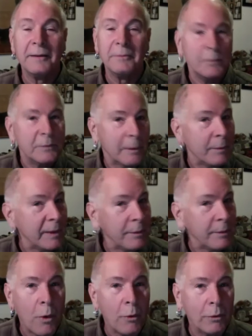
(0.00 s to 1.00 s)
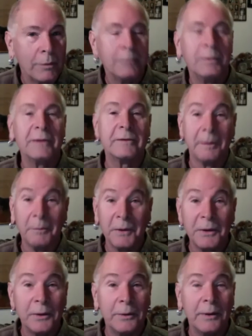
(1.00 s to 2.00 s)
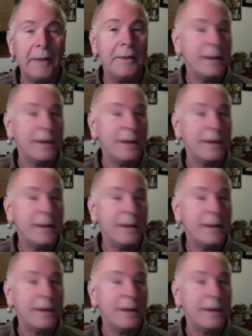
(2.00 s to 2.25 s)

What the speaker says: some of them won't, but some do. And then,